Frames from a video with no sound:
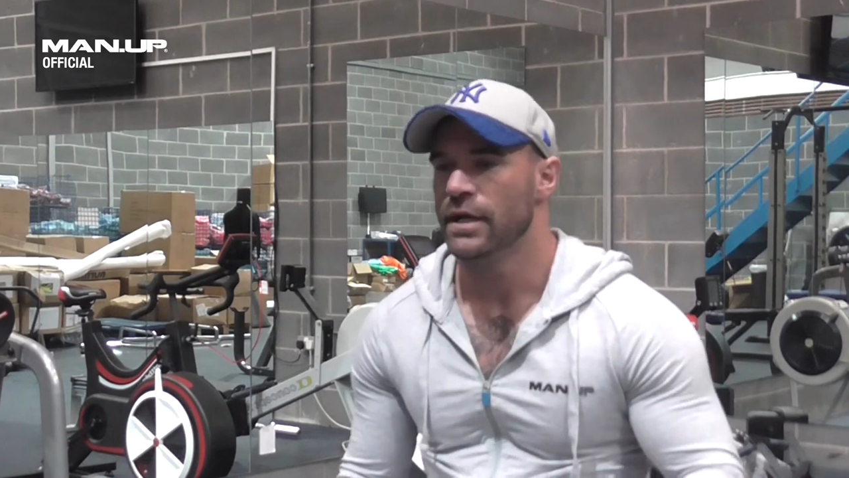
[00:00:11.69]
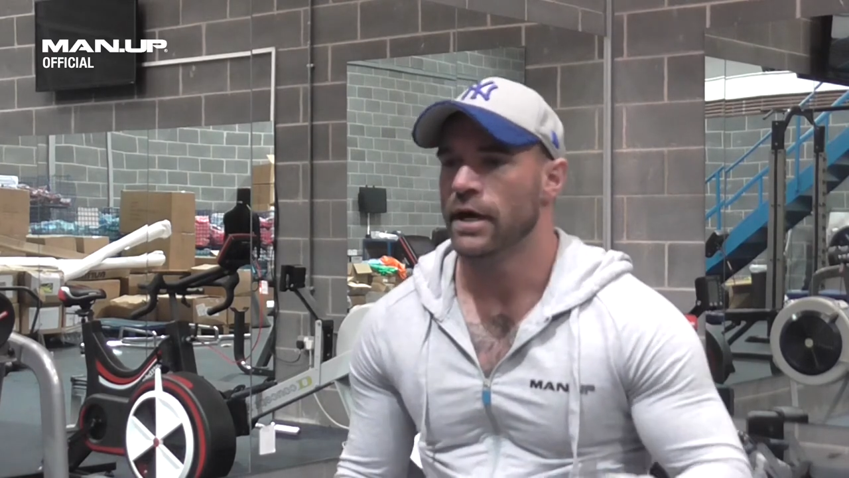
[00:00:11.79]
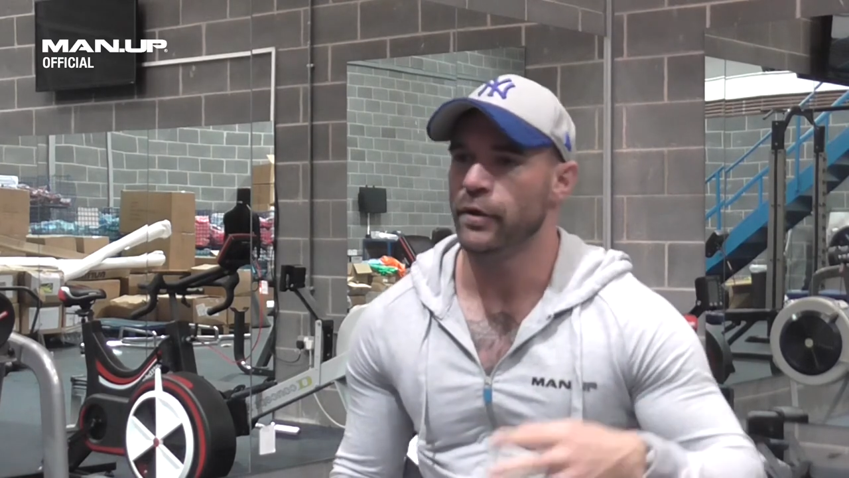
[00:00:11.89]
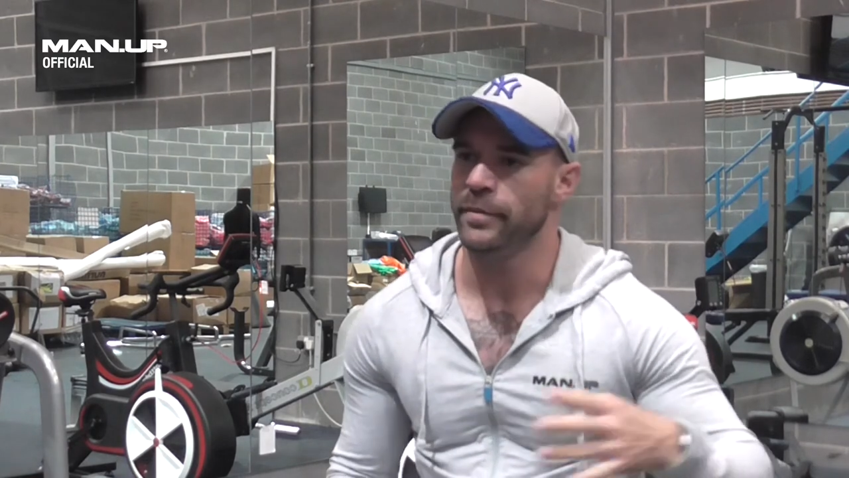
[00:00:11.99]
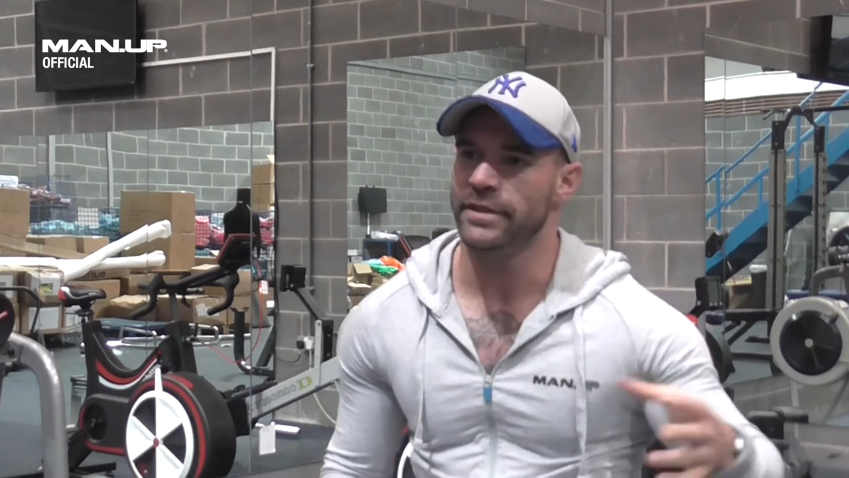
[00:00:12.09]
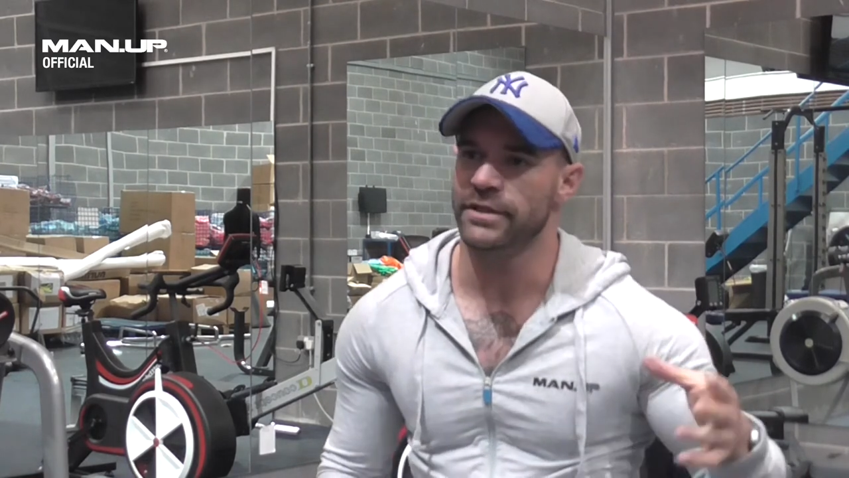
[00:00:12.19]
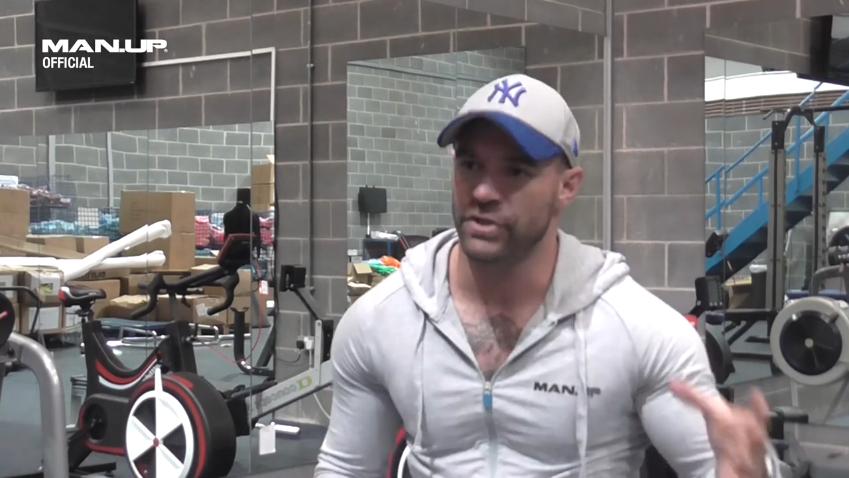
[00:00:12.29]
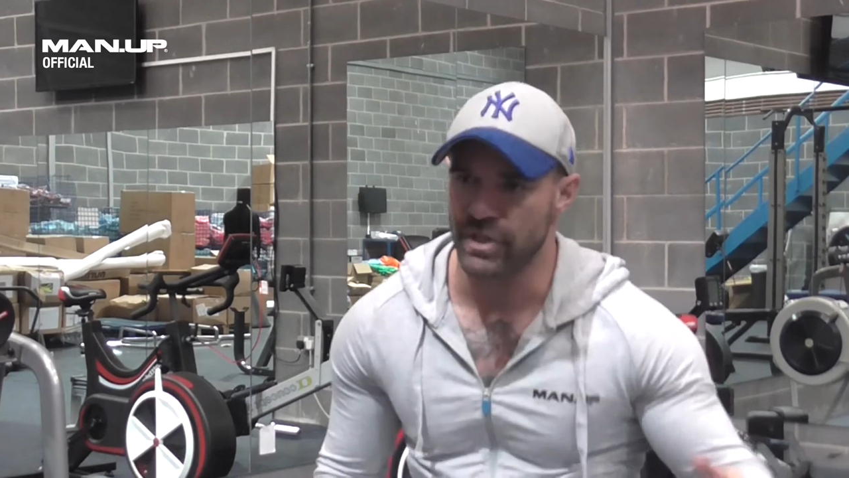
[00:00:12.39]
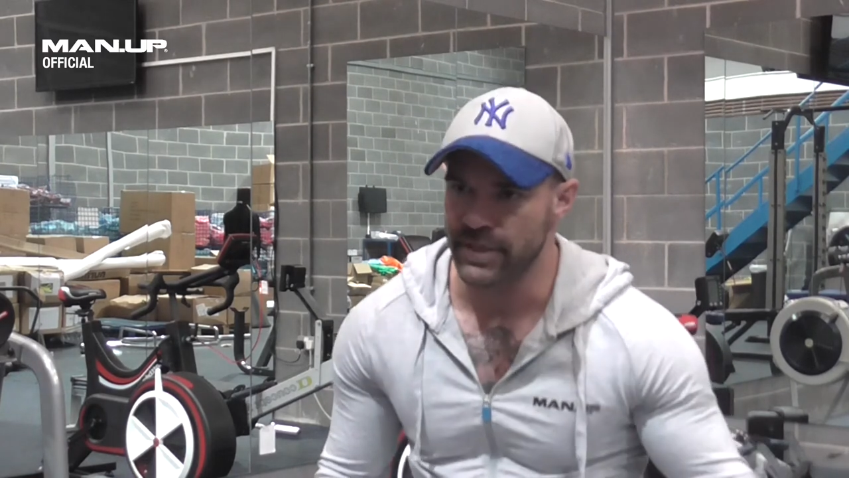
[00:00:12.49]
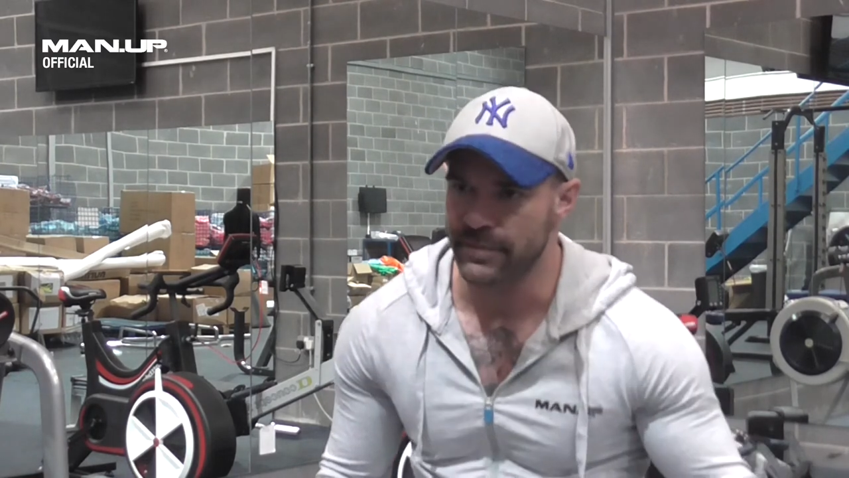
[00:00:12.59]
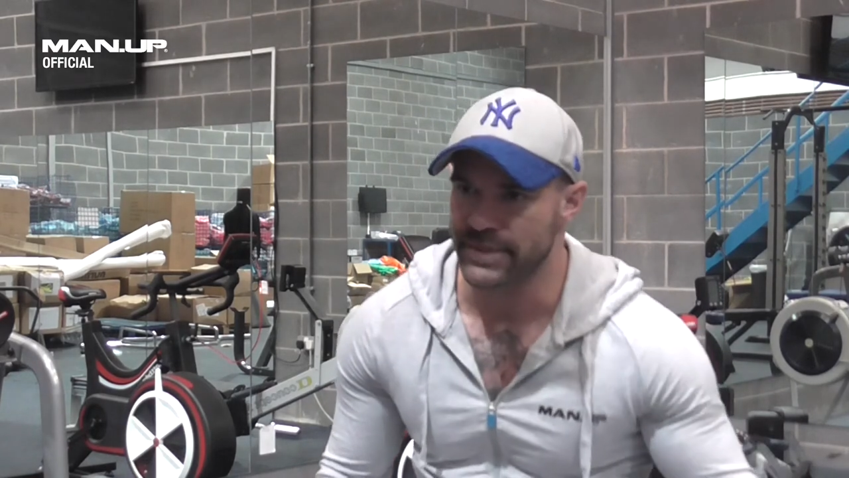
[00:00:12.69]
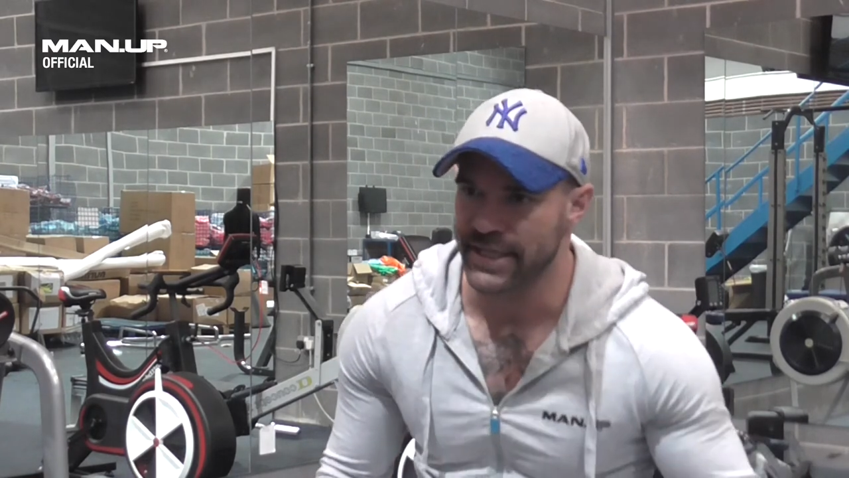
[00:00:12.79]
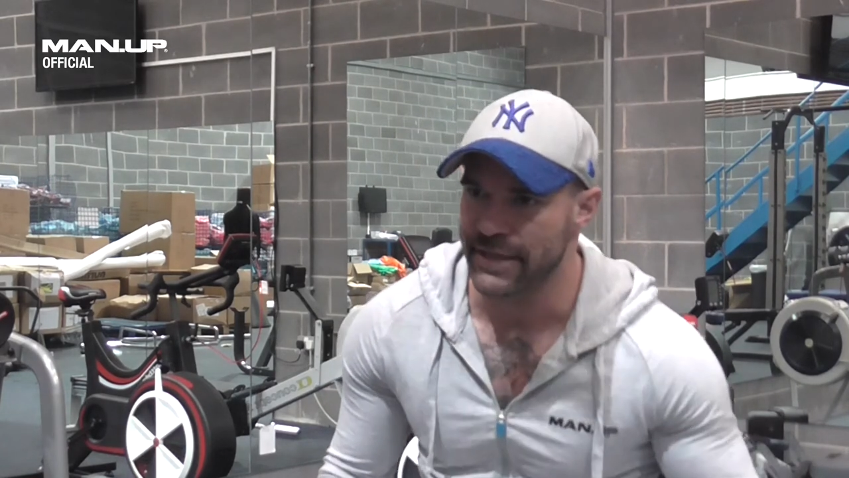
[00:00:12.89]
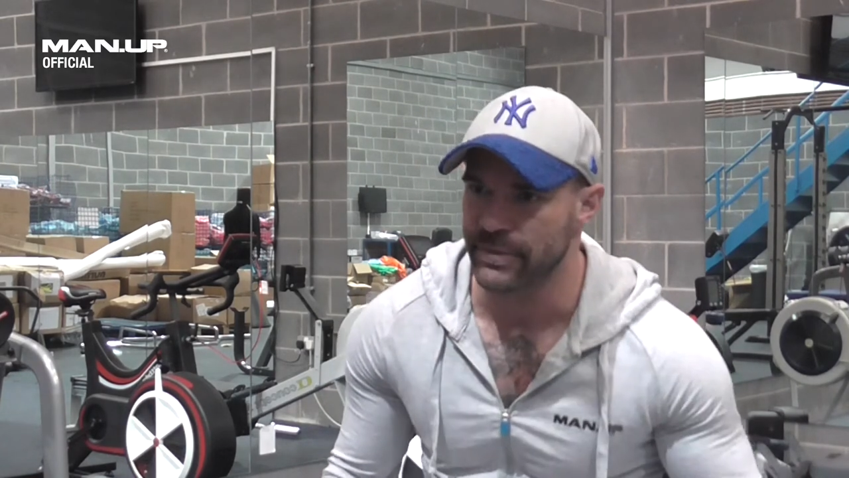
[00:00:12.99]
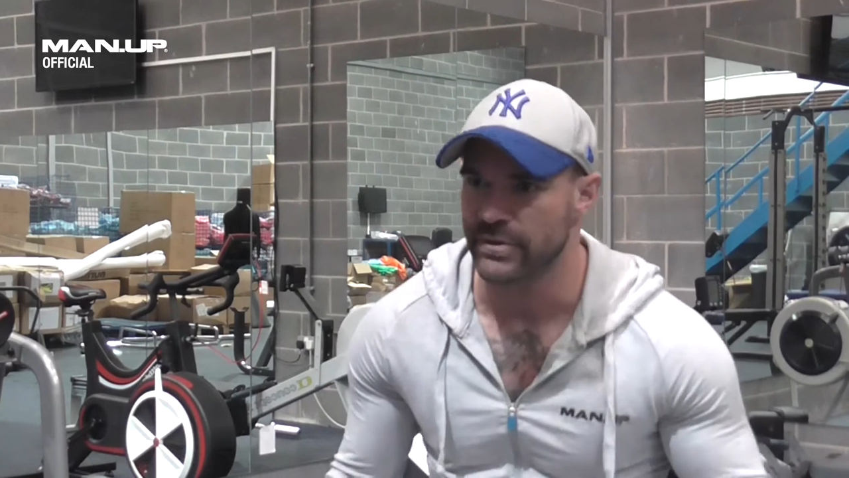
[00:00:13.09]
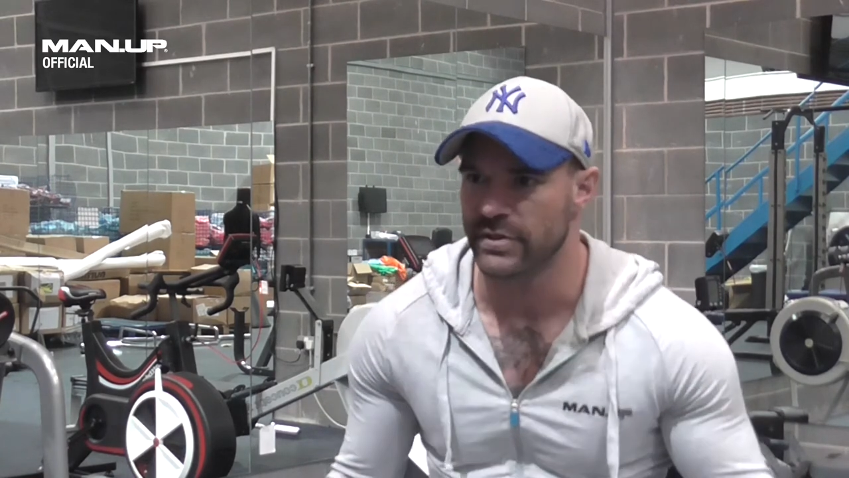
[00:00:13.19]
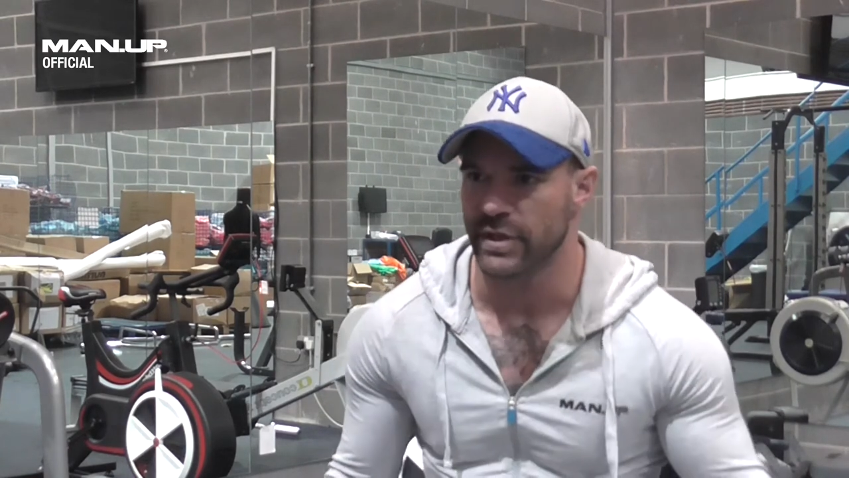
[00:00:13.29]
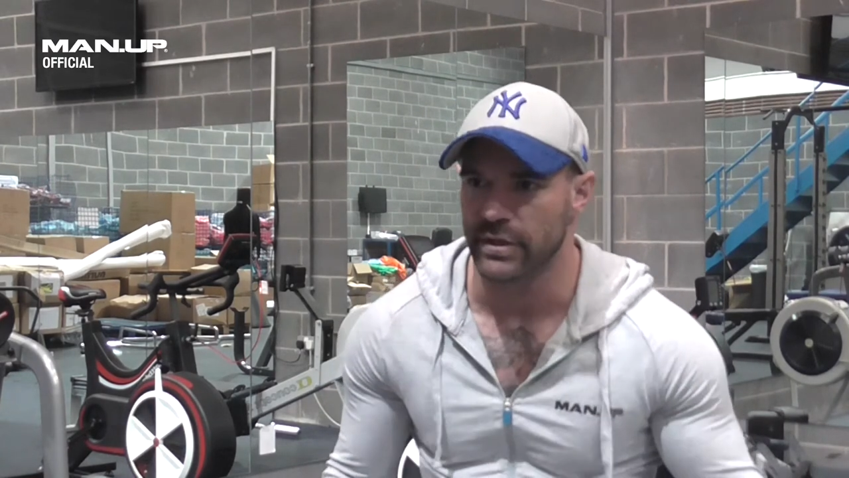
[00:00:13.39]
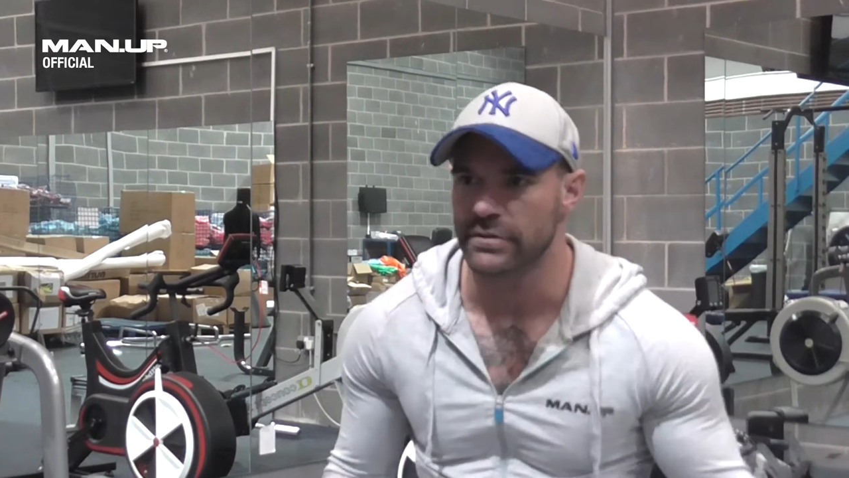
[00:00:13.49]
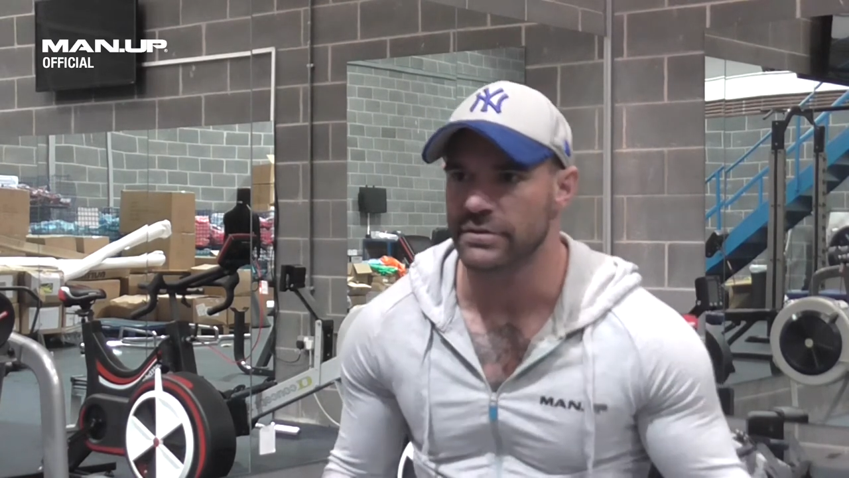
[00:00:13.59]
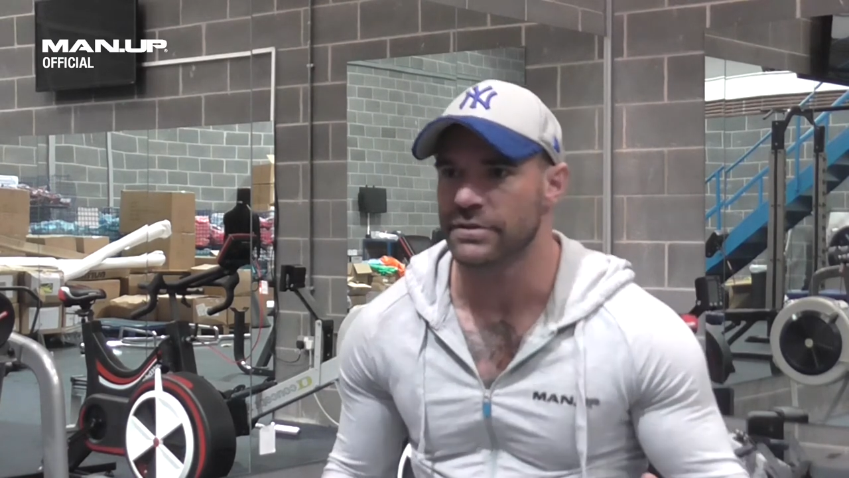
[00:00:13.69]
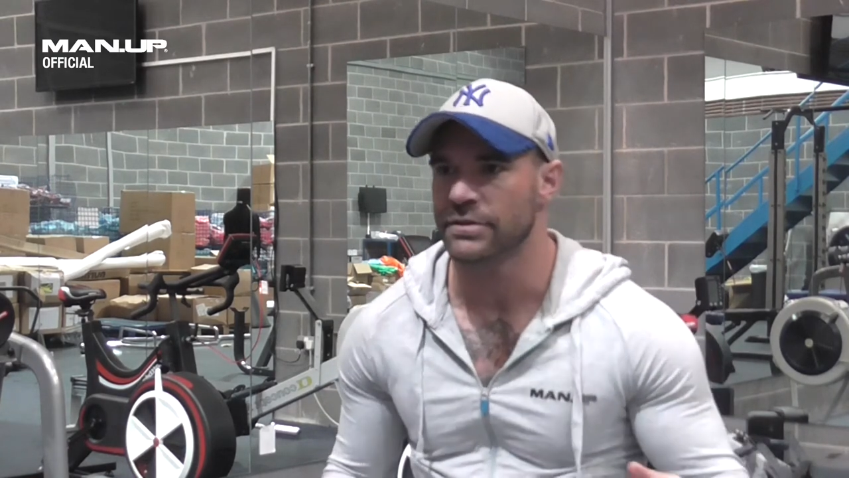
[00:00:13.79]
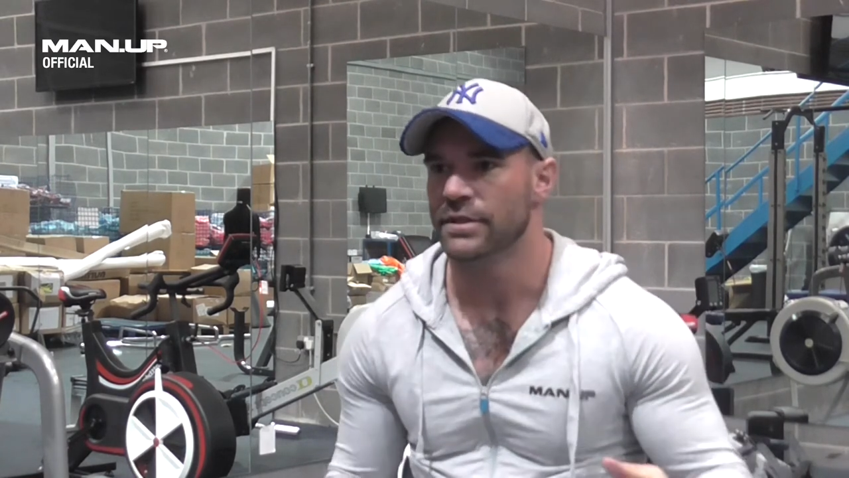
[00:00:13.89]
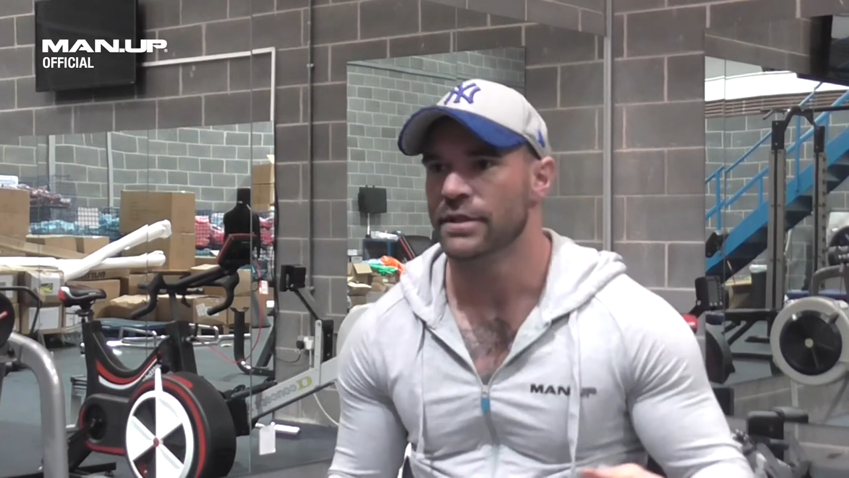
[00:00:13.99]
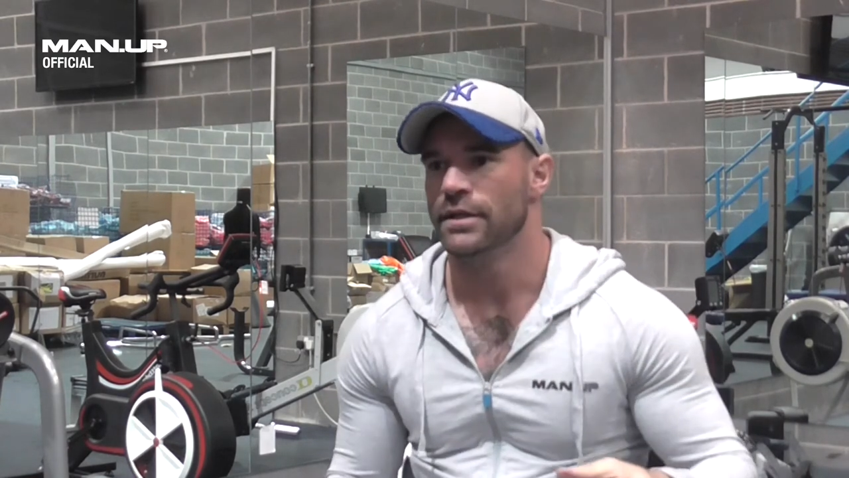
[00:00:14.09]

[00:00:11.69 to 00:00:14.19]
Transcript: I don't mean the cheap table salt